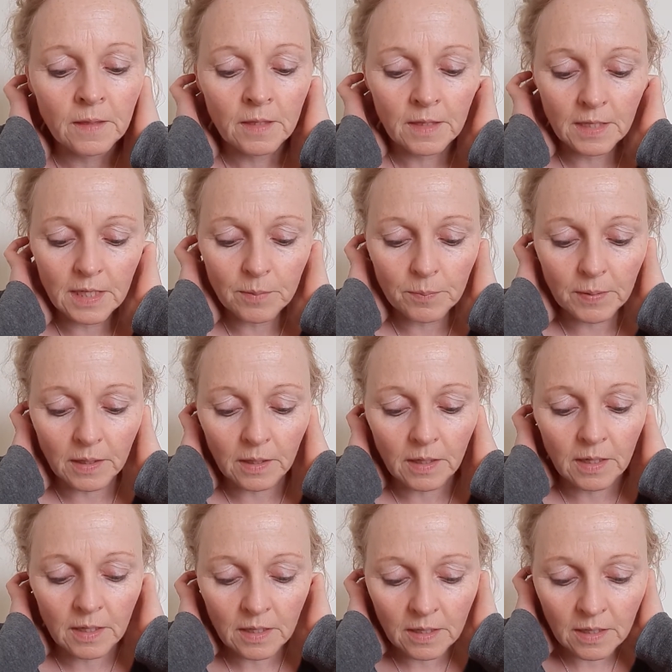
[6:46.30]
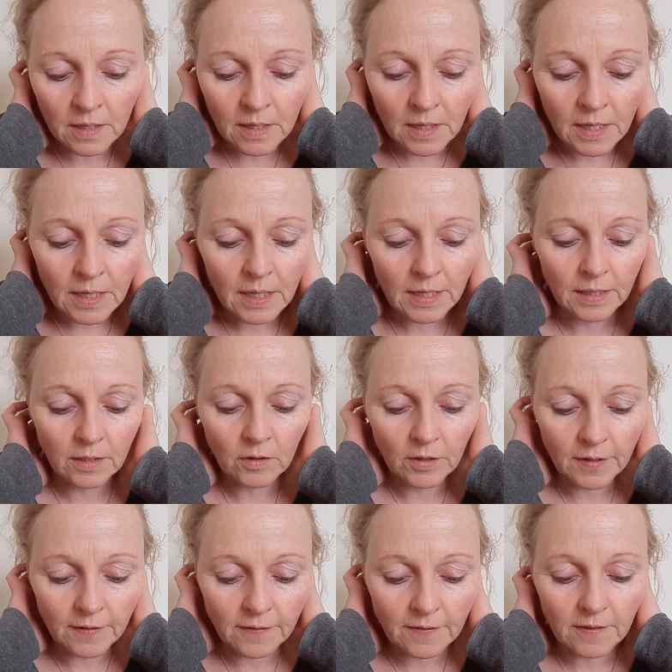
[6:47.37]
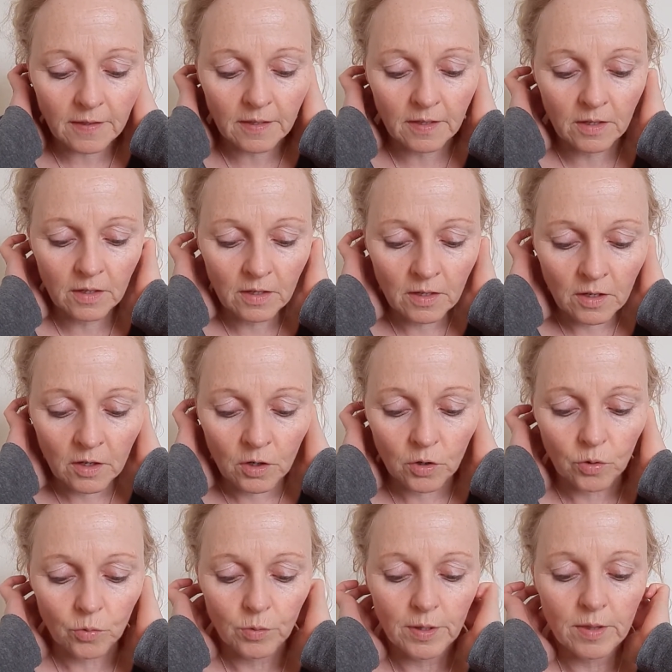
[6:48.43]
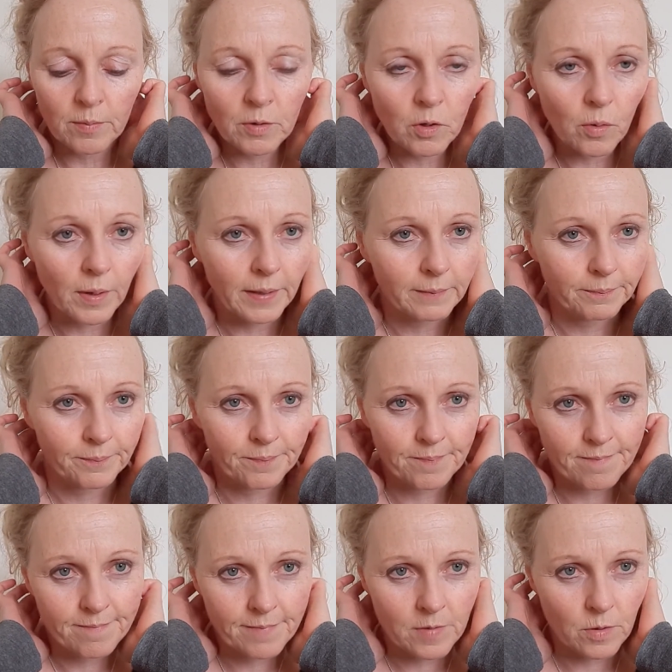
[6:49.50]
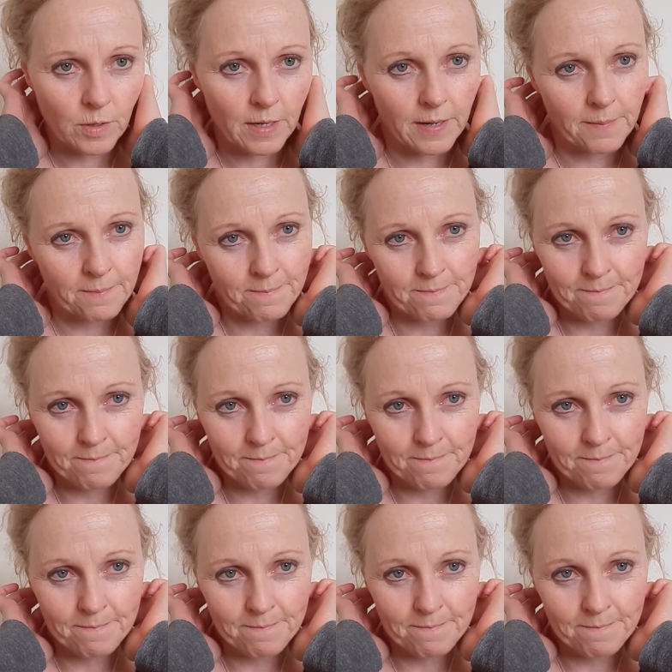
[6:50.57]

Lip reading: keeping a nice rhythm going, okay?